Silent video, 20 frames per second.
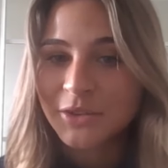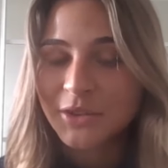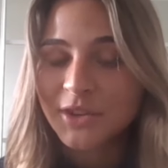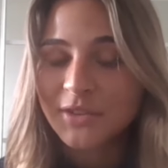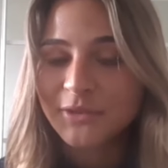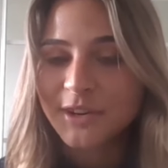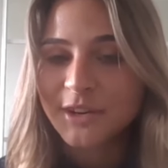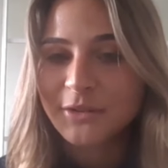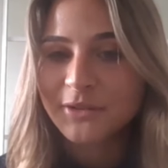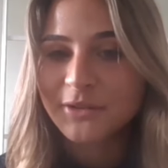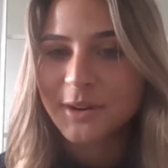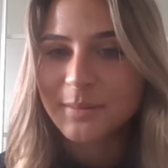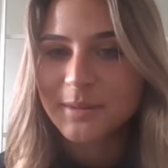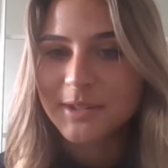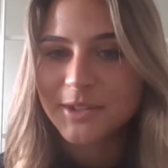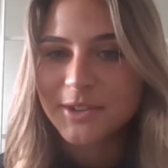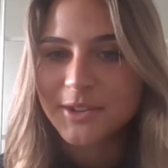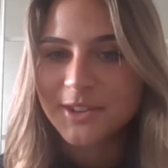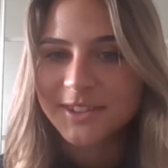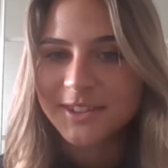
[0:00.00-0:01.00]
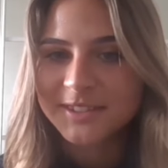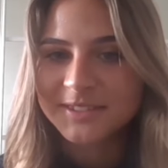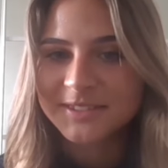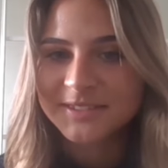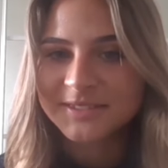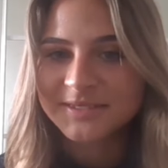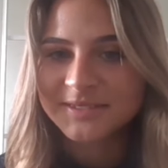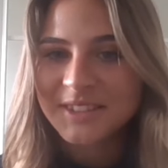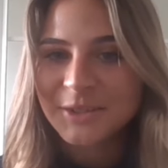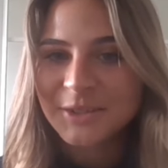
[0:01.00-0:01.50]
You can verify Bitcoin.
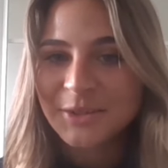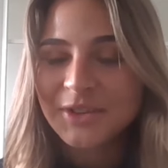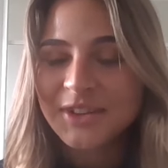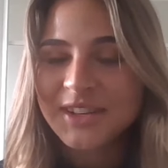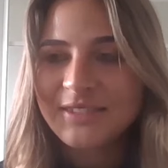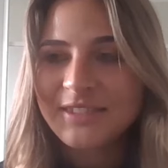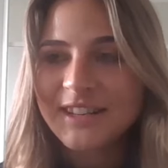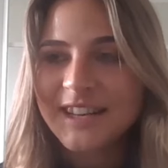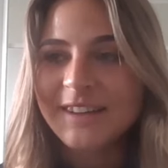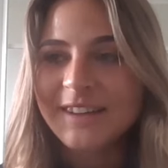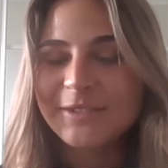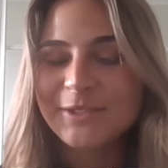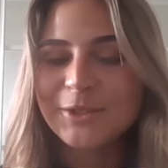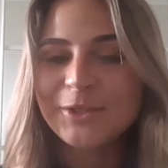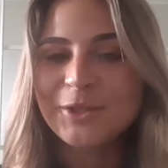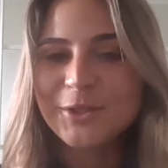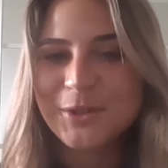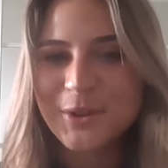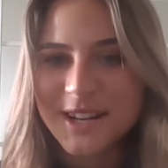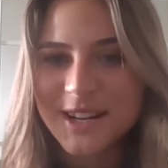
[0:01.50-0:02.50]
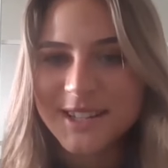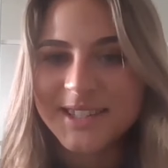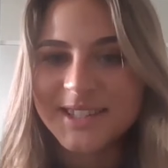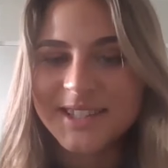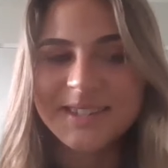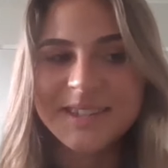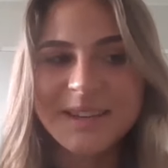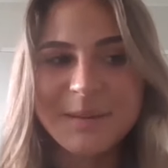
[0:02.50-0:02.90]
You don't even have to trust